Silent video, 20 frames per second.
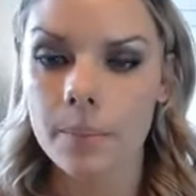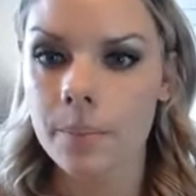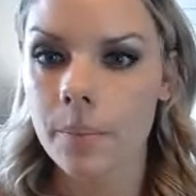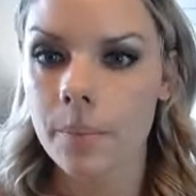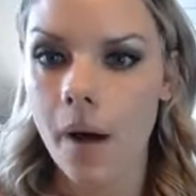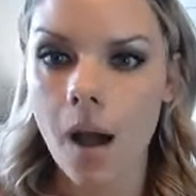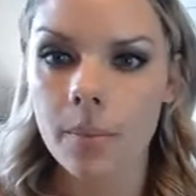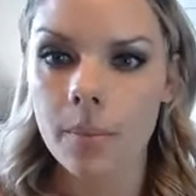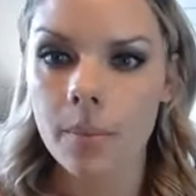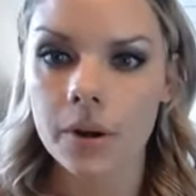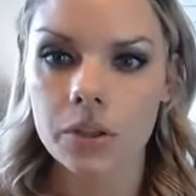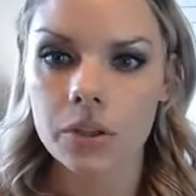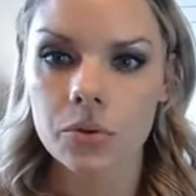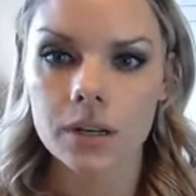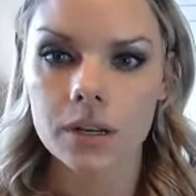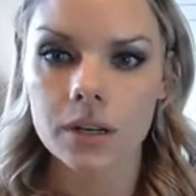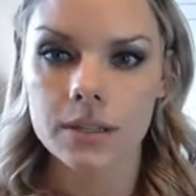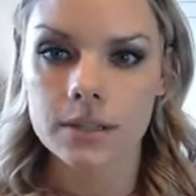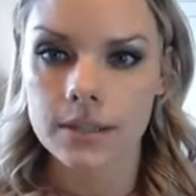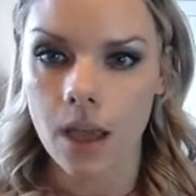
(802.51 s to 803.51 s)
Bob, are you
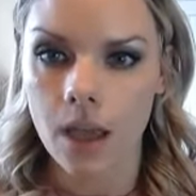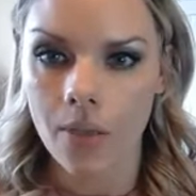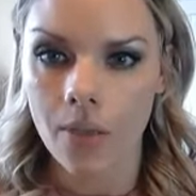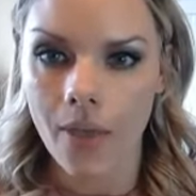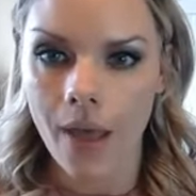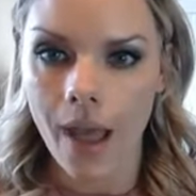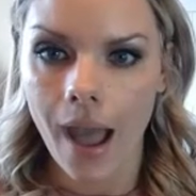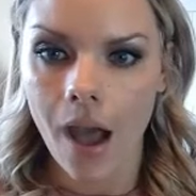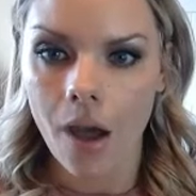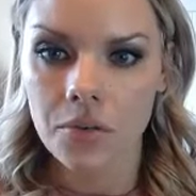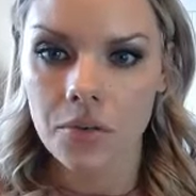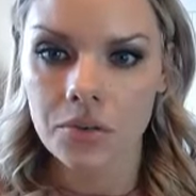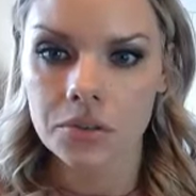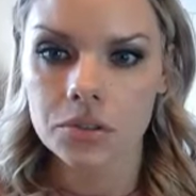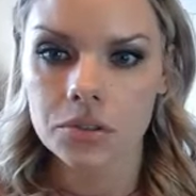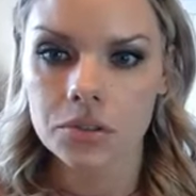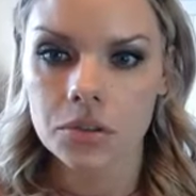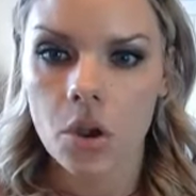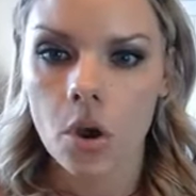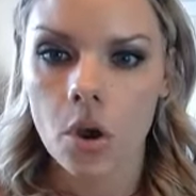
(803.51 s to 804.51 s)
going to sell the
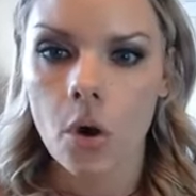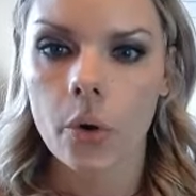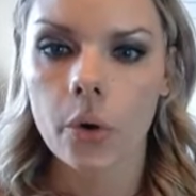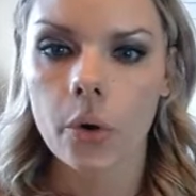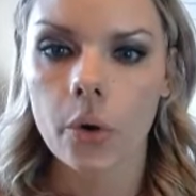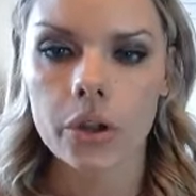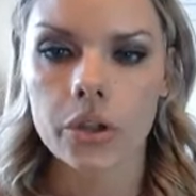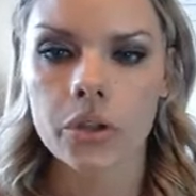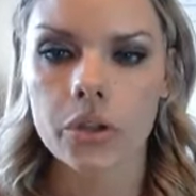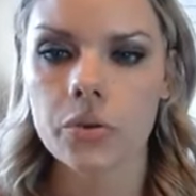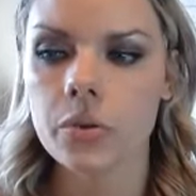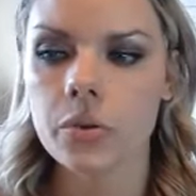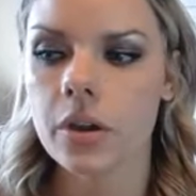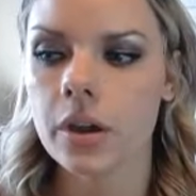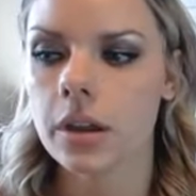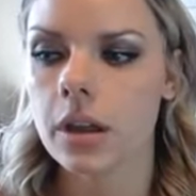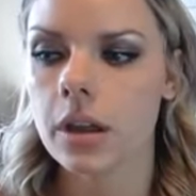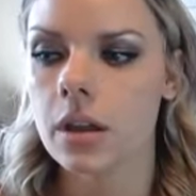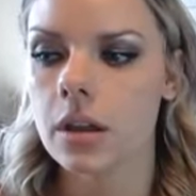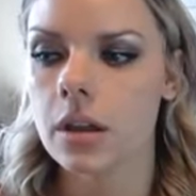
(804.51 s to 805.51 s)
house or are you
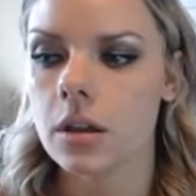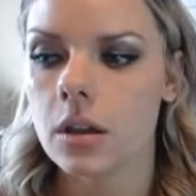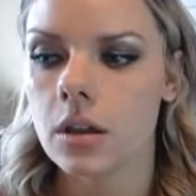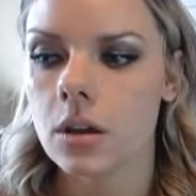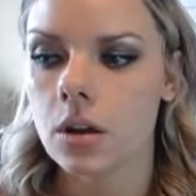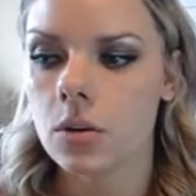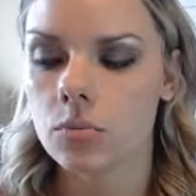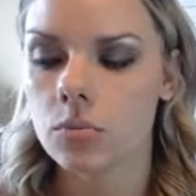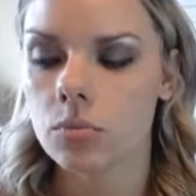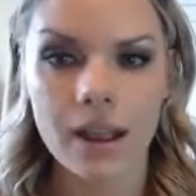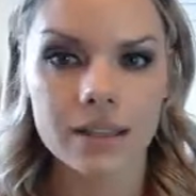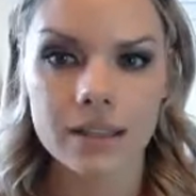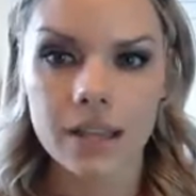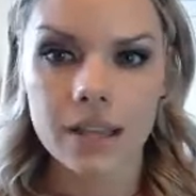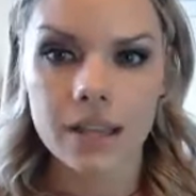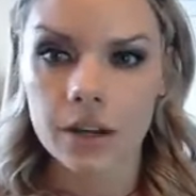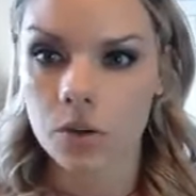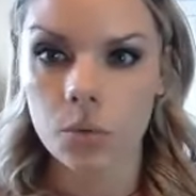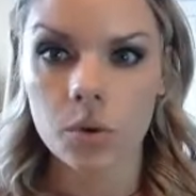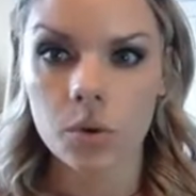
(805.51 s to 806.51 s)
going to rent?
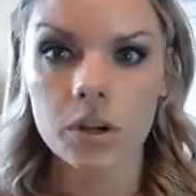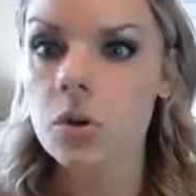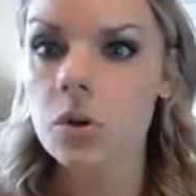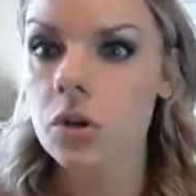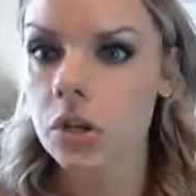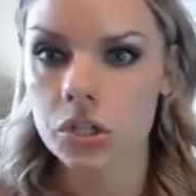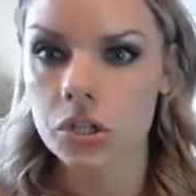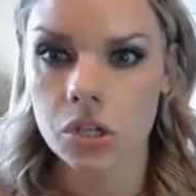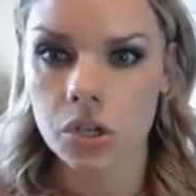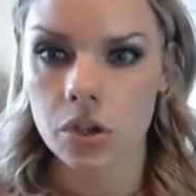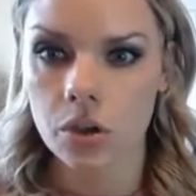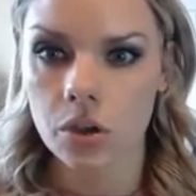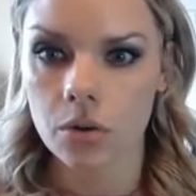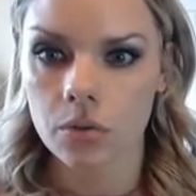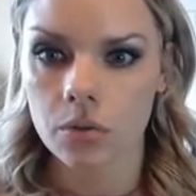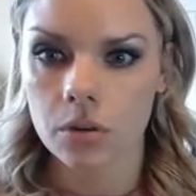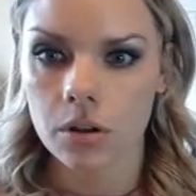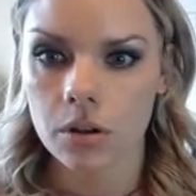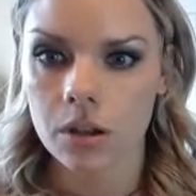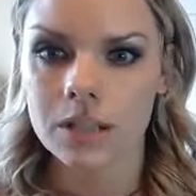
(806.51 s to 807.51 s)
What are you going to do?
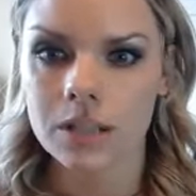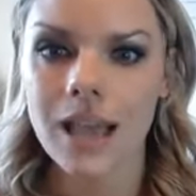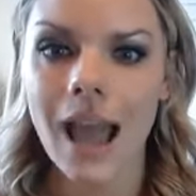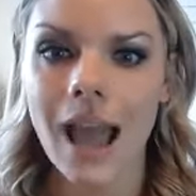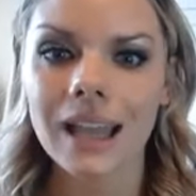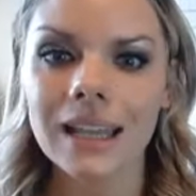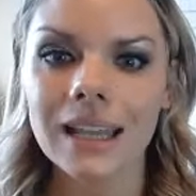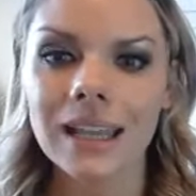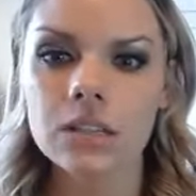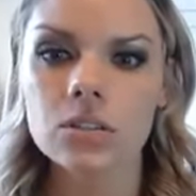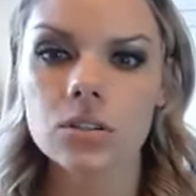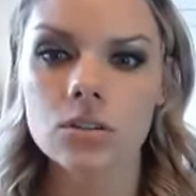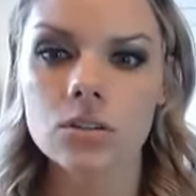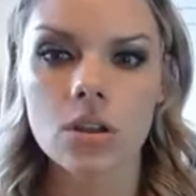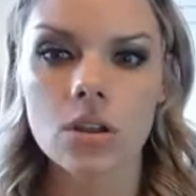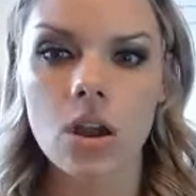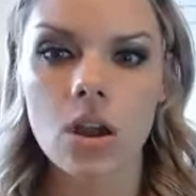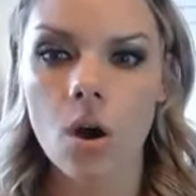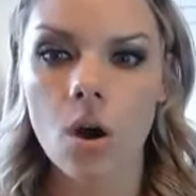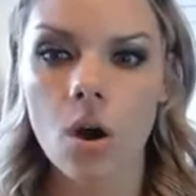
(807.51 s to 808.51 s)
Because I need to
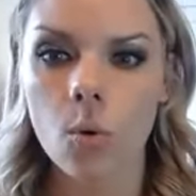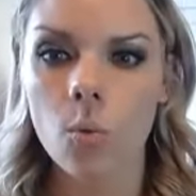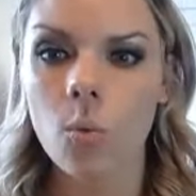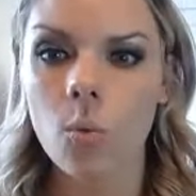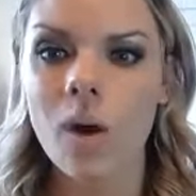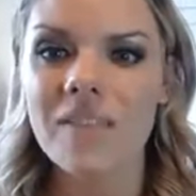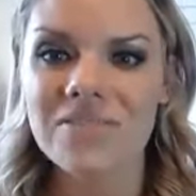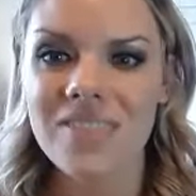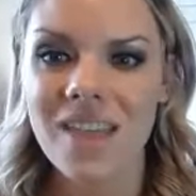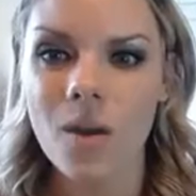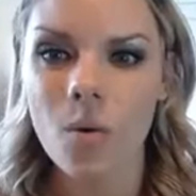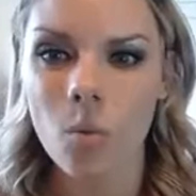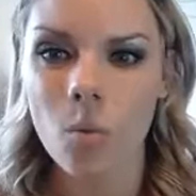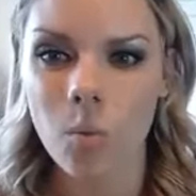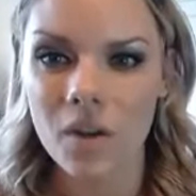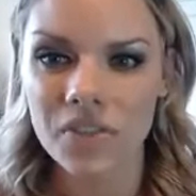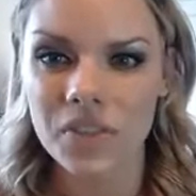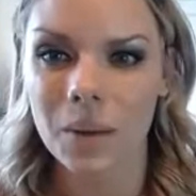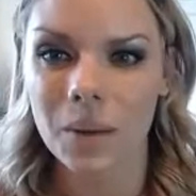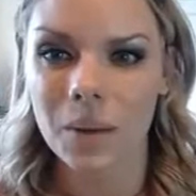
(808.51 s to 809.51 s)
know what
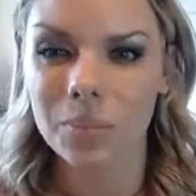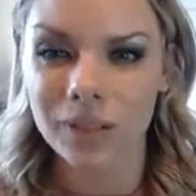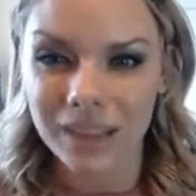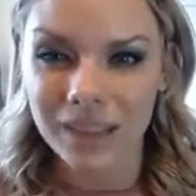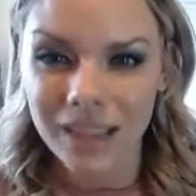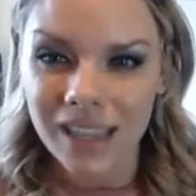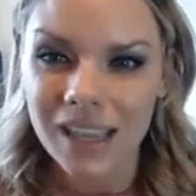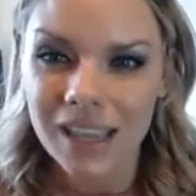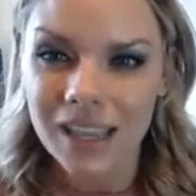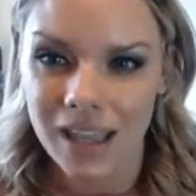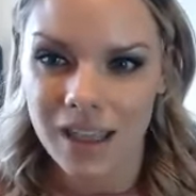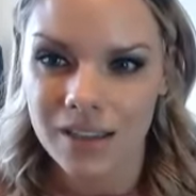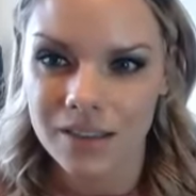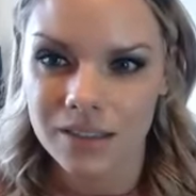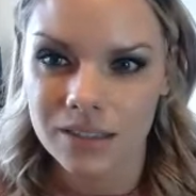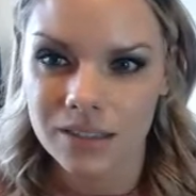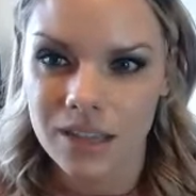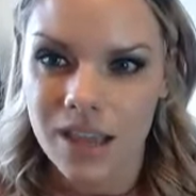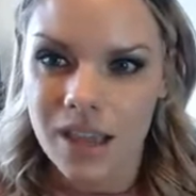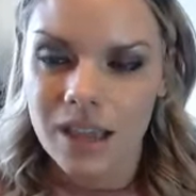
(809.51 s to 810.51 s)
their plan
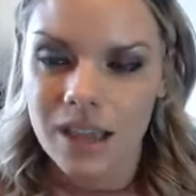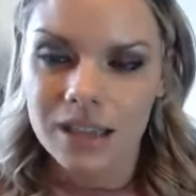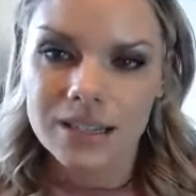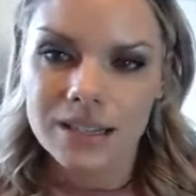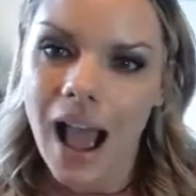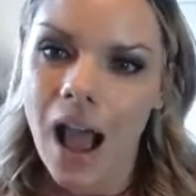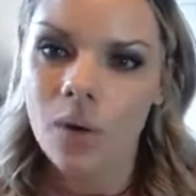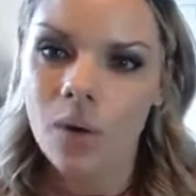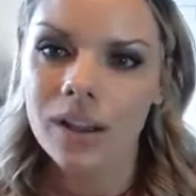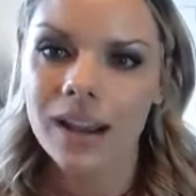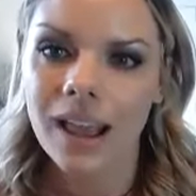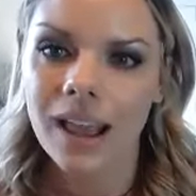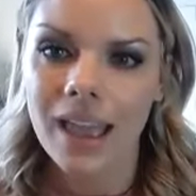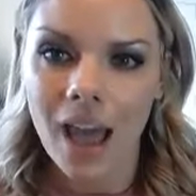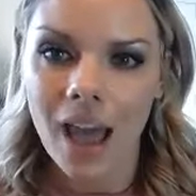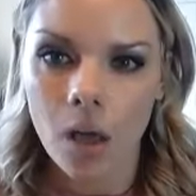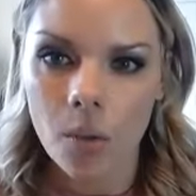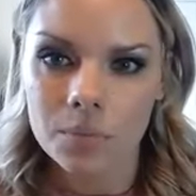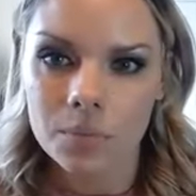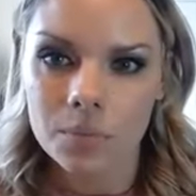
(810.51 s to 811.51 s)
is. Because how can I
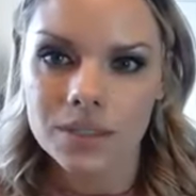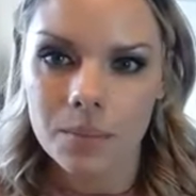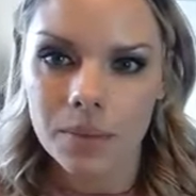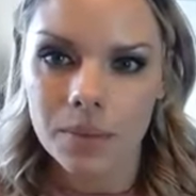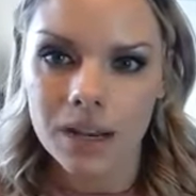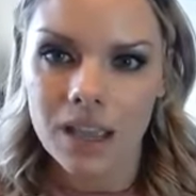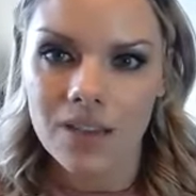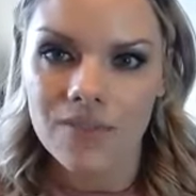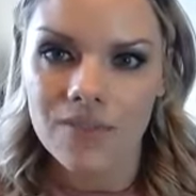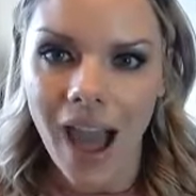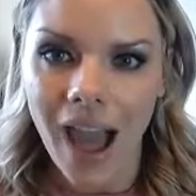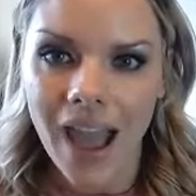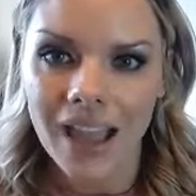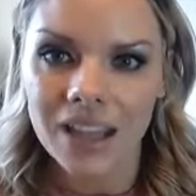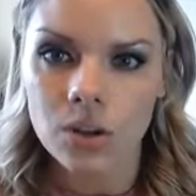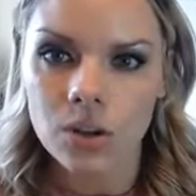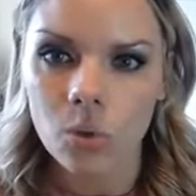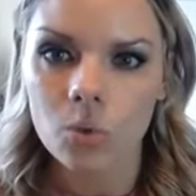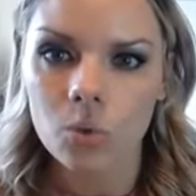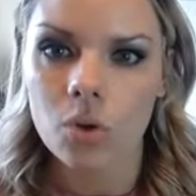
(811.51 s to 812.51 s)
help somebody if I
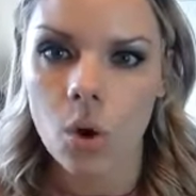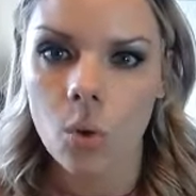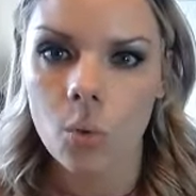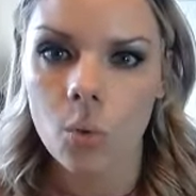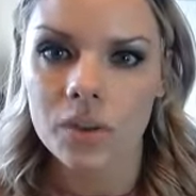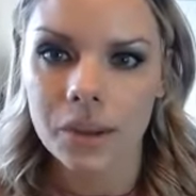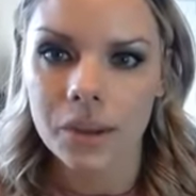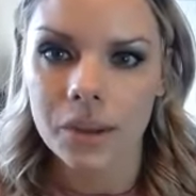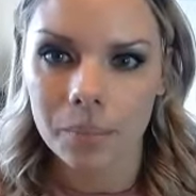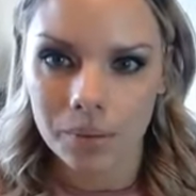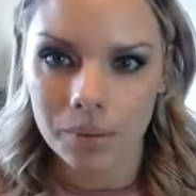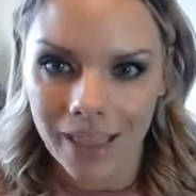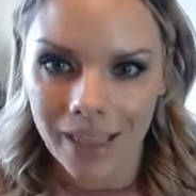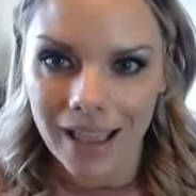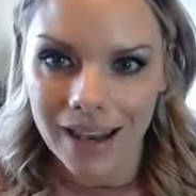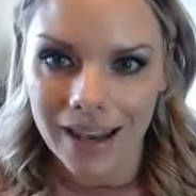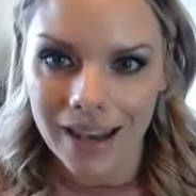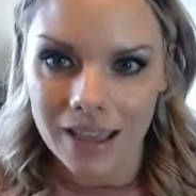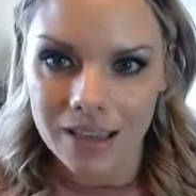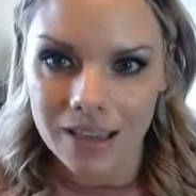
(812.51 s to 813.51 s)
don't know what their
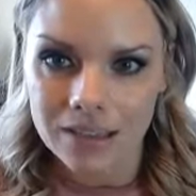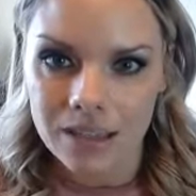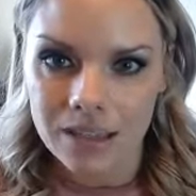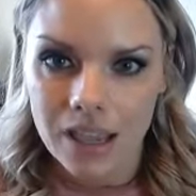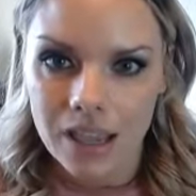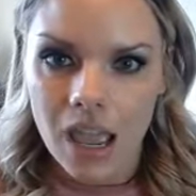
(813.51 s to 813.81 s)
plan is?